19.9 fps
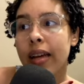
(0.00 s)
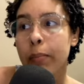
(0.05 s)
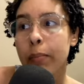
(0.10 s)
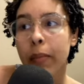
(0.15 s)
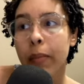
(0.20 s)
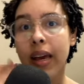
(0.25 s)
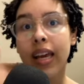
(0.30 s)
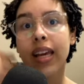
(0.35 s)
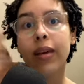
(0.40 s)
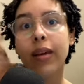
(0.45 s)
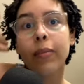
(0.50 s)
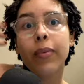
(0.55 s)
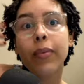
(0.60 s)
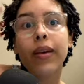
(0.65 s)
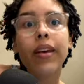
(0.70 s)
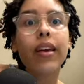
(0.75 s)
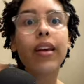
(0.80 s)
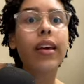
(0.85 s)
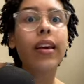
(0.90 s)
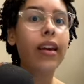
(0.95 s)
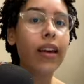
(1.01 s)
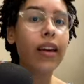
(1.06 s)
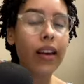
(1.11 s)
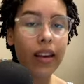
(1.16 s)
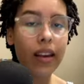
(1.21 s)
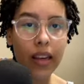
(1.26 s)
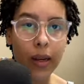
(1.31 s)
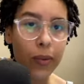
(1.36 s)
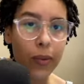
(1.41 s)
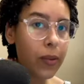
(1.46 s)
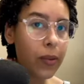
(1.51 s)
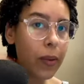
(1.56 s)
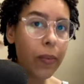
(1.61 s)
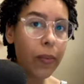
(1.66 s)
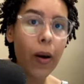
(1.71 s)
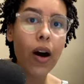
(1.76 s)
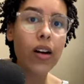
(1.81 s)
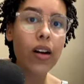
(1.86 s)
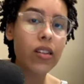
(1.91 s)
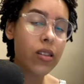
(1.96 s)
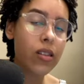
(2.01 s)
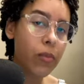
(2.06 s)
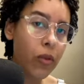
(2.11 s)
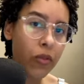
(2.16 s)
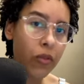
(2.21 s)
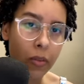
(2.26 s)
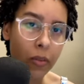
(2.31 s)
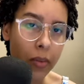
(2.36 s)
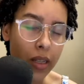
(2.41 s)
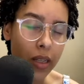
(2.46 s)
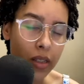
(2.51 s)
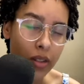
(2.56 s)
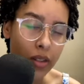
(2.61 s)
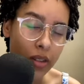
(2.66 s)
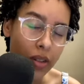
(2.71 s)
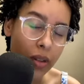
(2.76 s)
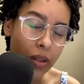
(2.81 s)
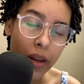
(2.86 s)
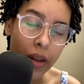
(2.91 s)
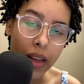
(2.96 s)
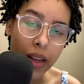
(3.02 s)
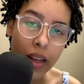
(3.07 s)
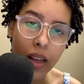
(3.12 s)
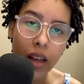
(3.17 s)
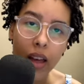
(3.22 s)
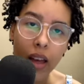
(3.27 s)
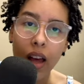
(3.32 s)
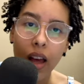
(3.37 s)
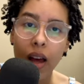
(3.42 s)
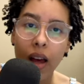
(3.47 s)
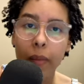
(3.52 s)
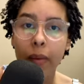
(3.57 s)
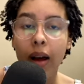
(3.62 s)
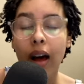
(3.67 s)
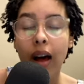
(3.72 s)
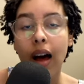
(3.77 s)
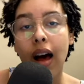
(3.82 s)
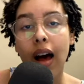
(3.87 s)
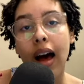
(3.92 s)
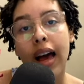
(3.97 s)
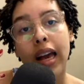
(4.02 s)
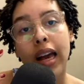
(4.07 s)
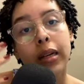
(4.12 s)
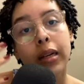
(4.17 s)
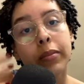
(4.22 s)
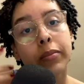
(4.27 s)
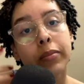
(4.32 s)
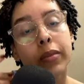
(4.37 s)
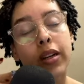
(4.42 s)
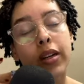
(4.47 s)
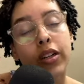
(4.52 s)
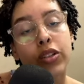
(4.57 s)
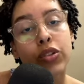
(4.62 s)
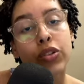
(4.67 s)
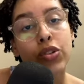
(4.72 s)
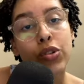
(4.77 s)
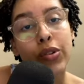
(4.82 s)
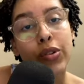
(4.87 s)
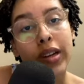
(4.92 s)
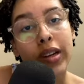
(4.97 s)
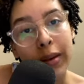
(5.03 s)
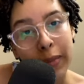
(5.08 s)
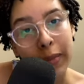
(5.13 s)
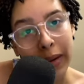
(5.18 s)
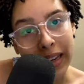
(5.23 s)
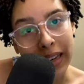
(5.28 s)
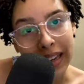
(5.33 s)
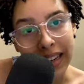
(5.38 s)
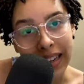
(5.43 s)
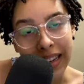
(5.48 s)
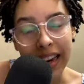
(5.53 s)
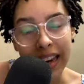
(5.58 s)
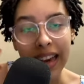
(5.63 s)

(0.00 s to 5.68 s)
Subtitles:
maybe it would be possible for me to do it, but I am dreaming.